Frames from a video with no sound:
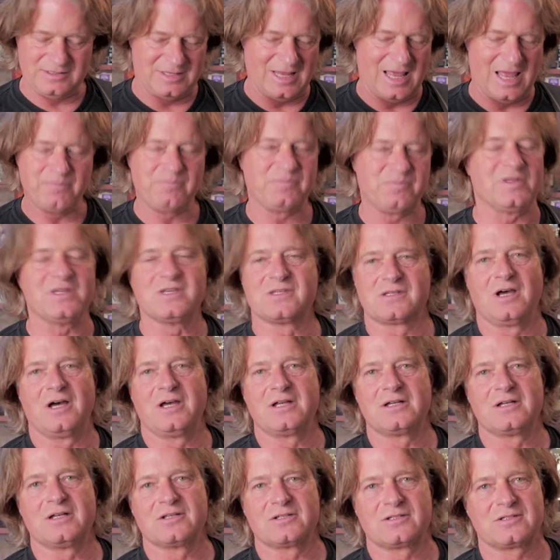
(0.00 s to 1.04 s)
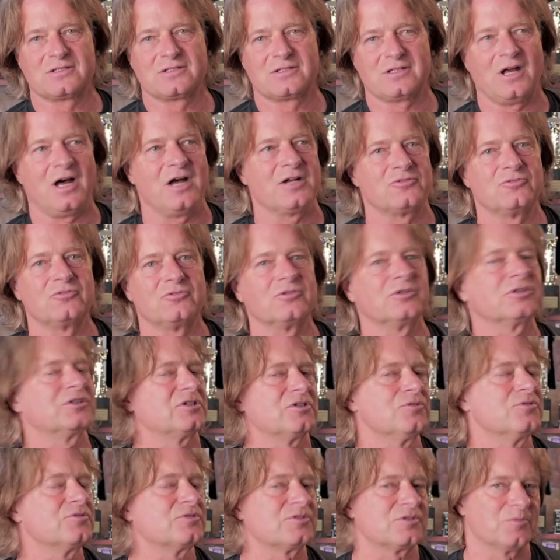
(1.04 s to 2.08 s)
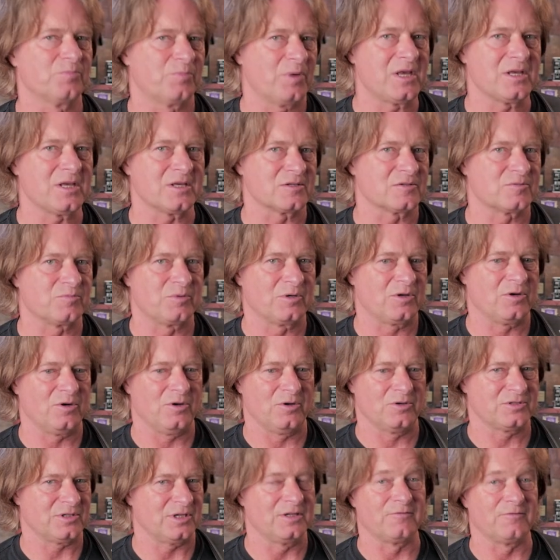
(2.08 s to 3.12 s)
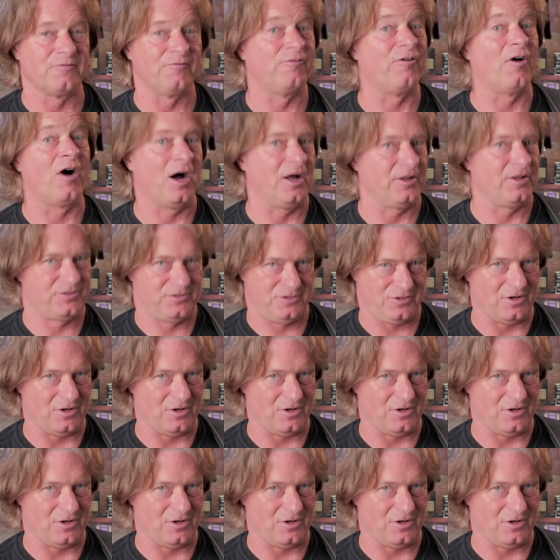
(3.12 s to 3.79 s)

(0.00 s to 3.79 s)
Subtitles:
amp designers start to reduce the bass because it farts